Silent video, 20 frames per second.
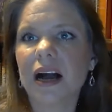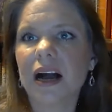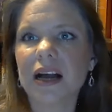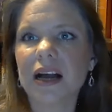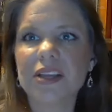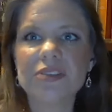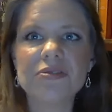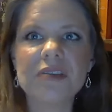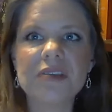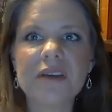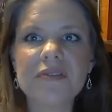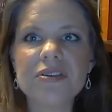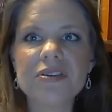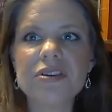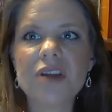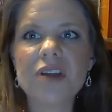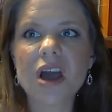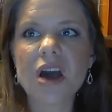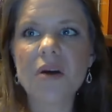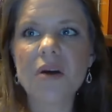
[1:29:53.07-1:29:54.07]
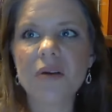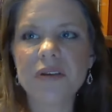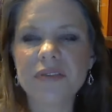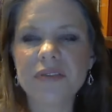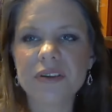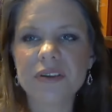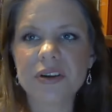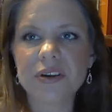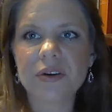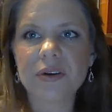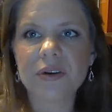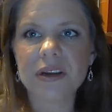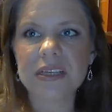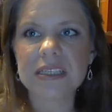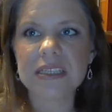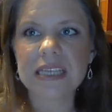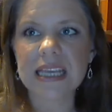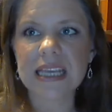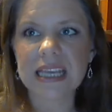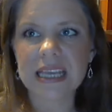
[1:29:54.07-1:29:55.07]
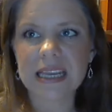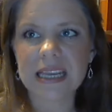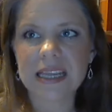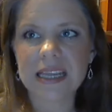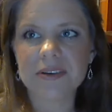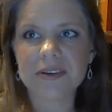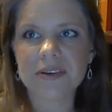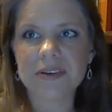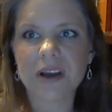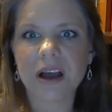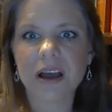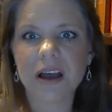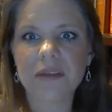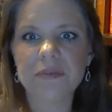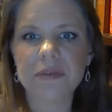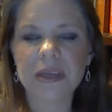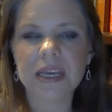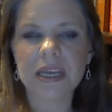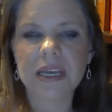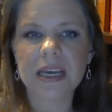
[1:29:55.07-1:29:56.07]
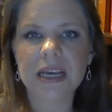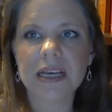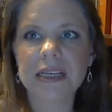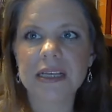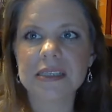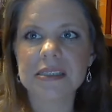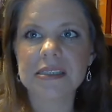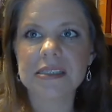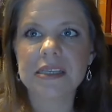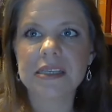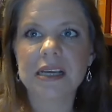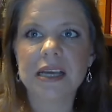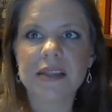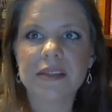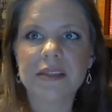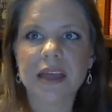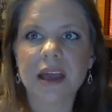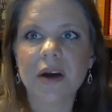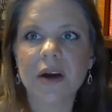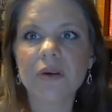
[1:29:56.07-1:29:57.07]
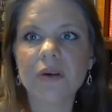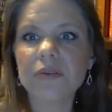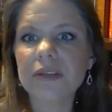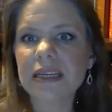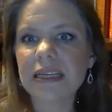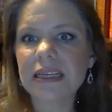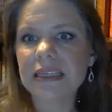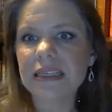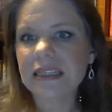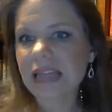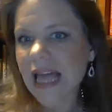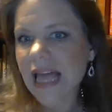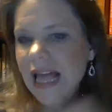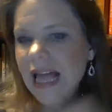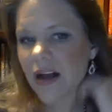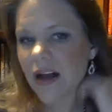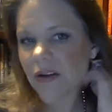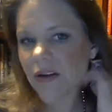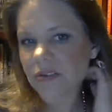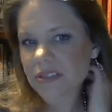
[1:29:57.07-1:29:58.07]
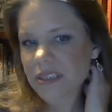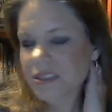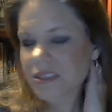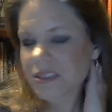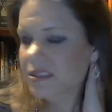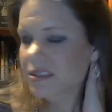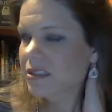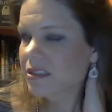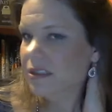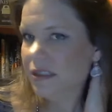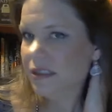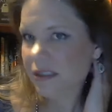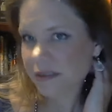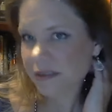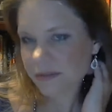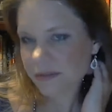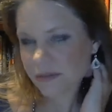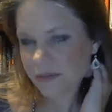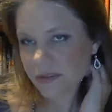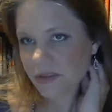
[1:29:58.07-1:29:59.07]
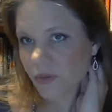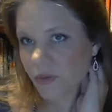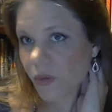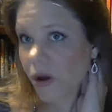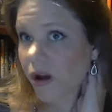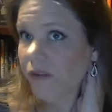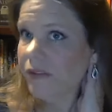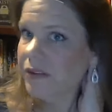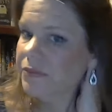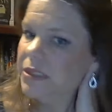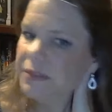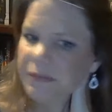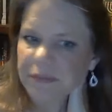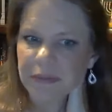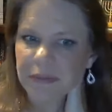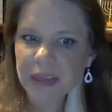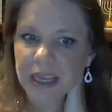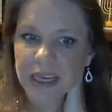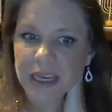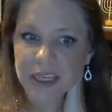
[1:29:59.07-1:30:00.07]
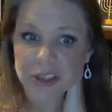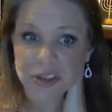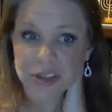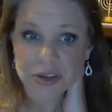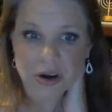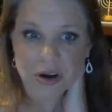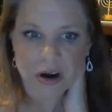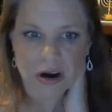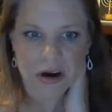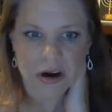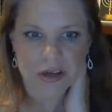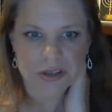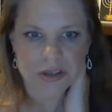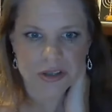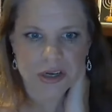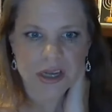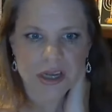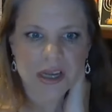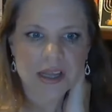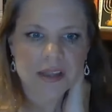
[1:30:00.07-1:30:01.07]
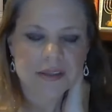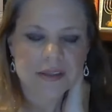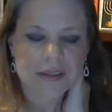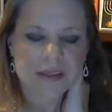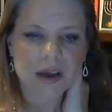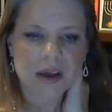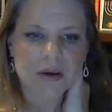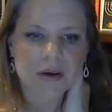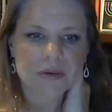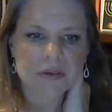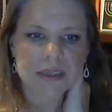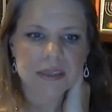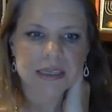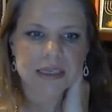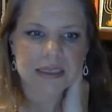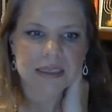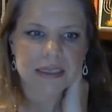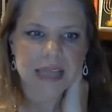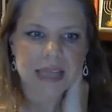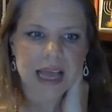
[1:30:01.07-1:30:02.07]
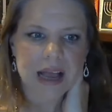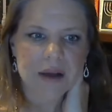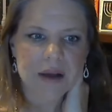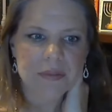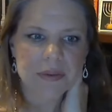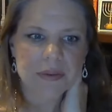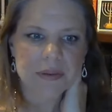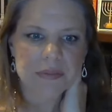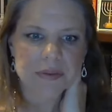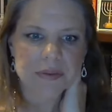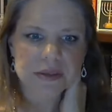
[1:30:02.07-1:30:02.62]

You never know if you're going to get in or not because they only allow, since the WAF had been in charge, they only allow people